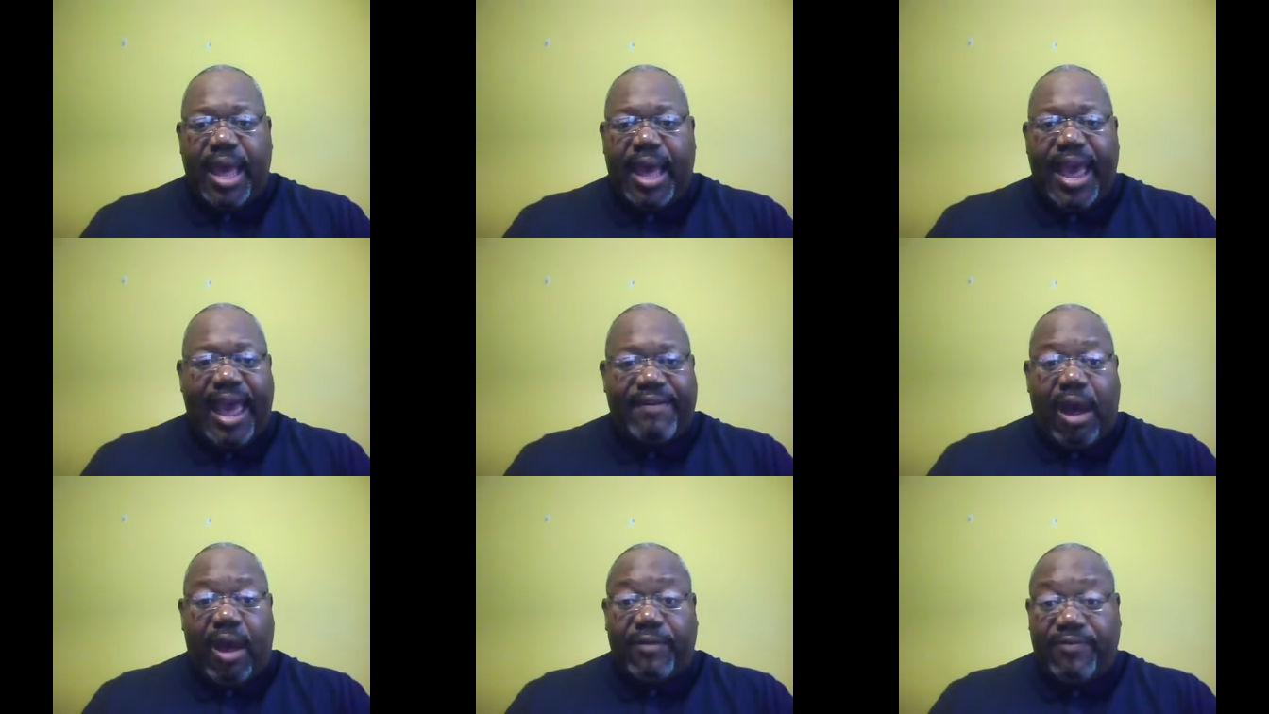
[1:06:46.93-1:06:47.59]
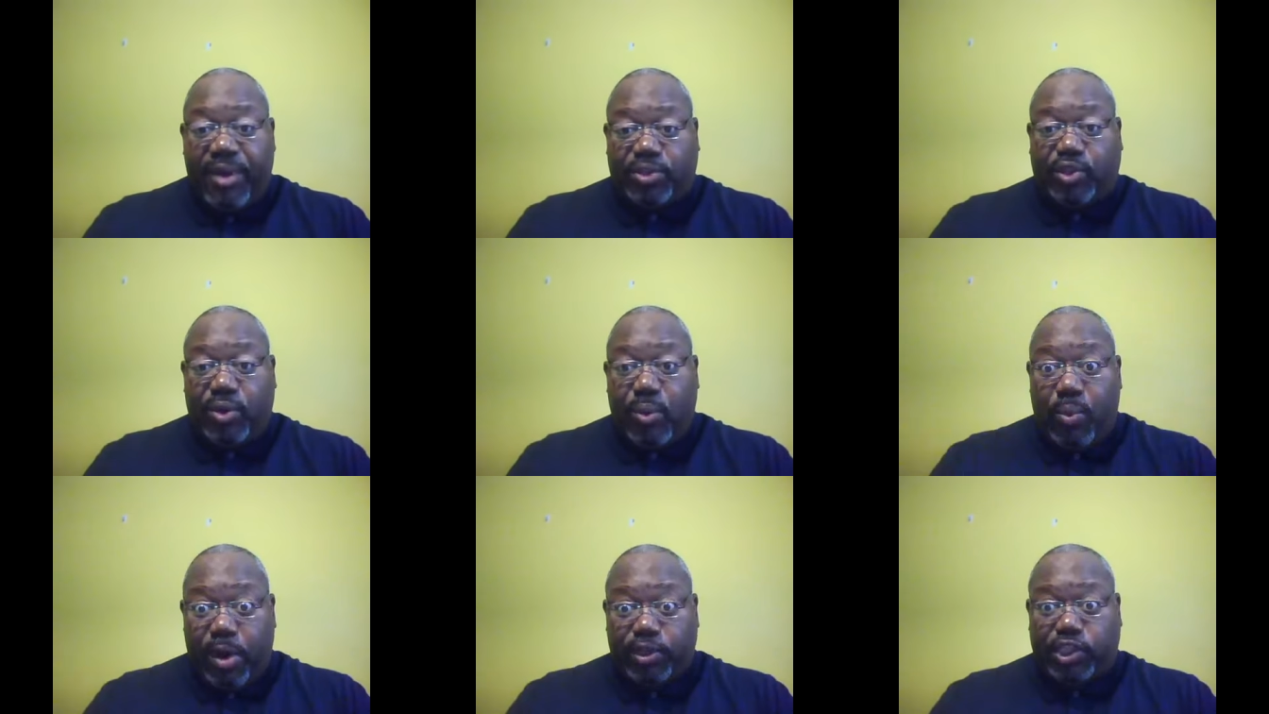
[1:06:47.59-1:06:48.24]
uh, have our
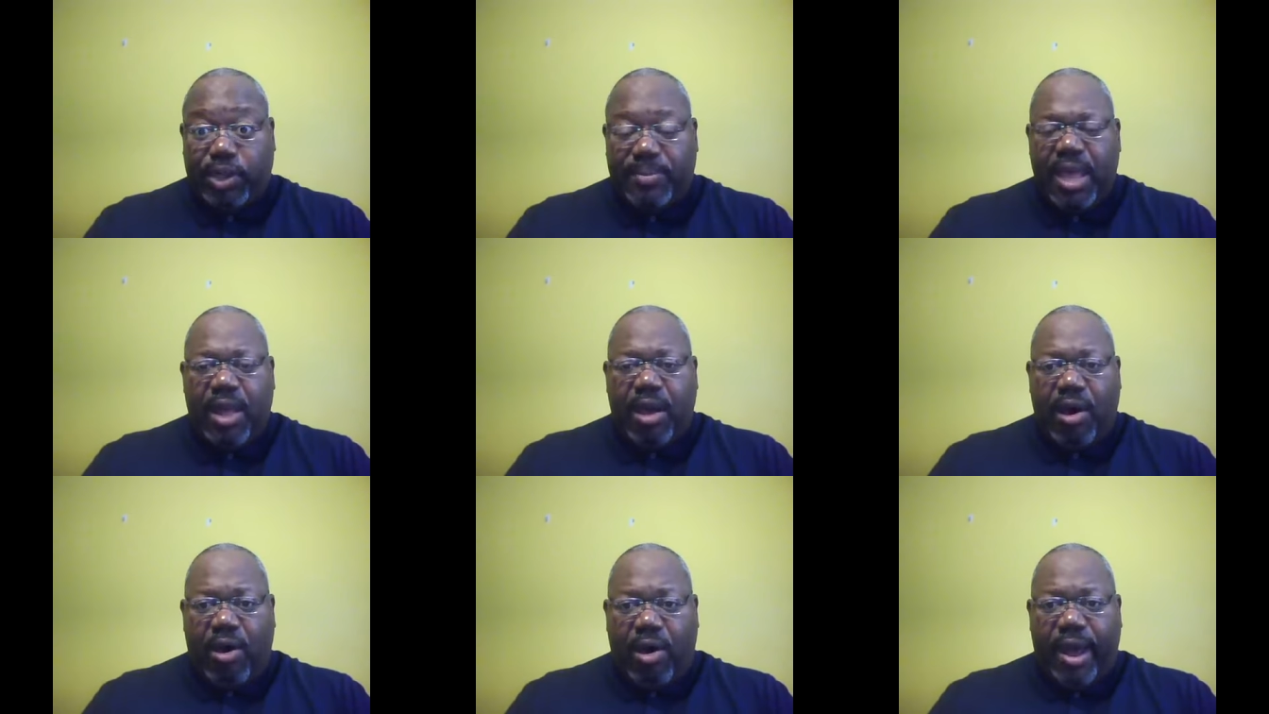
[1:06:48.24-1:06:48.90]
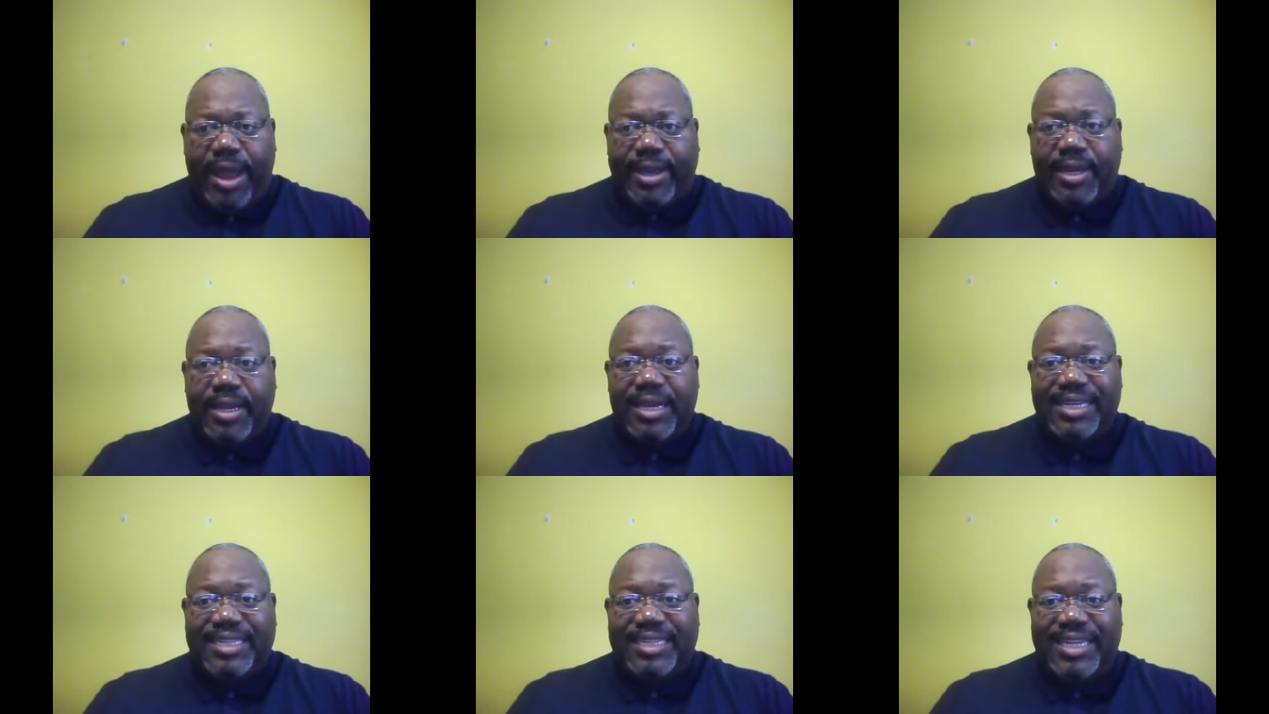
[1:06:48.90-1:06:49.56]
virtual worship on
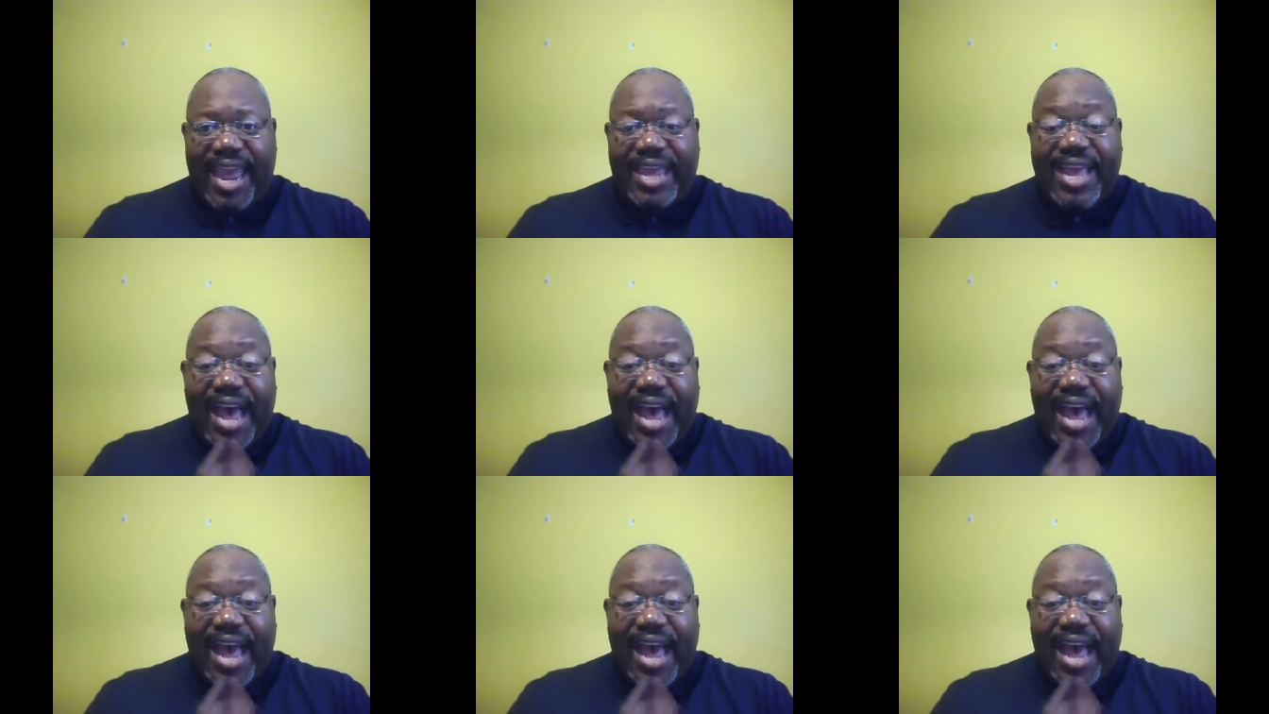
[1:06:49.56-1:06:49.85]
today.